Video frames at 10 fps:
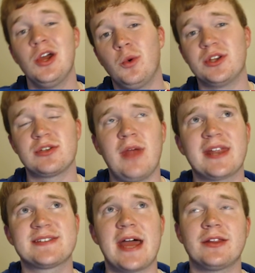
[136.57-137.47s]
which I'm not
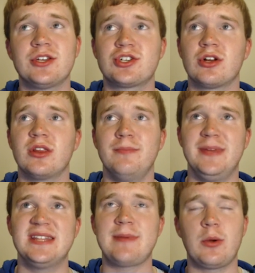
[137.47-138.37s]
exactly sure the
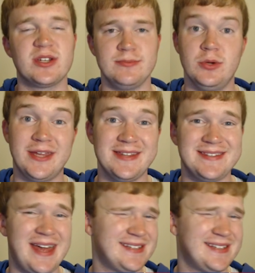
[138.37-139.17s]
means by which Mew gets that.